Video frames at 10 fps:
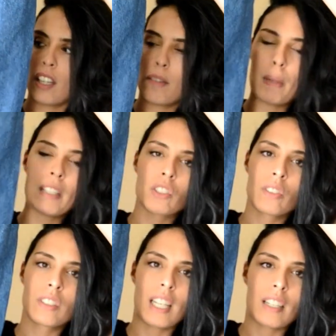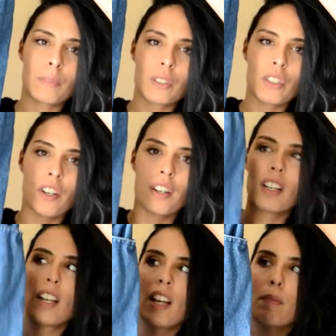pencil denim skirt.
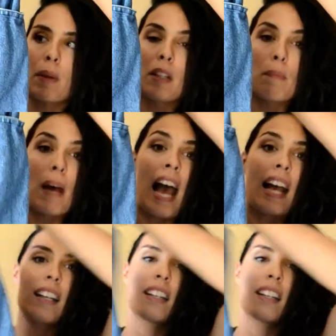But the back